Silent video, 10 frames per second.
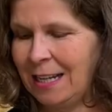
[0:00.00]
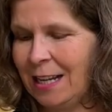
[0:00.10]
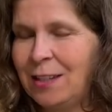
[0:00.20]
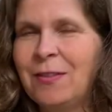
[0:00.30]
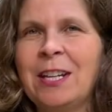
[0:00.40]

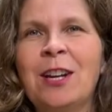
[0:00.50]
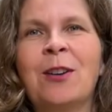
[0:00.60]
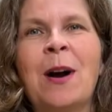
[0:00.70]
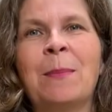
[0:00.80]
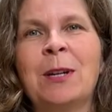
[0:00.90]
today's
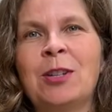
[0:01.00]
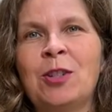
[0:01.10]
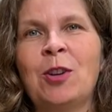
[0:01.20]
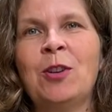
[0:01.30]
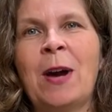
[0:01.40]
video, I'm going to
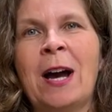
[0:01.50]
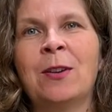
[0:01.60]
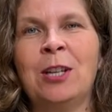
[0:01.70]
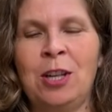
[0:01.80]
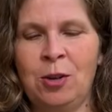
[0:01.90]
show you
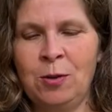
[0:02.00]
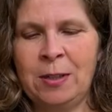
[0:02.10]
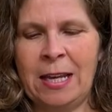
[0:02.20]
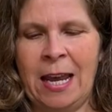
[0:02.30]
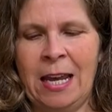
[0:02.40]
how to
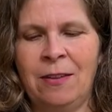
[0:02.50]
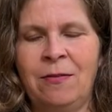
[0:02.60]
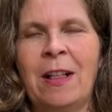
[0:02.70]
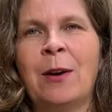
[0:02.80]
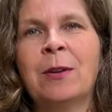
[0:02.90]
use a
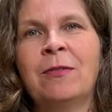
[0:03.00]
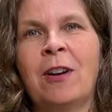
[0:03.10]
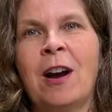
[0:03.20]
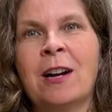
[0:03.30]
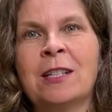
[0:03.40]
flower
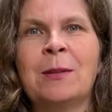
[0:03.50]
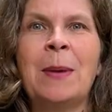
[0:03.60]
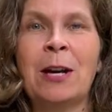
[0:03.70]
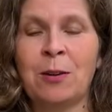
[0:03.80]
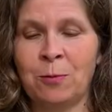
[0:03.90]
frog to
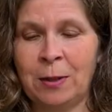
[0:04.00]
make a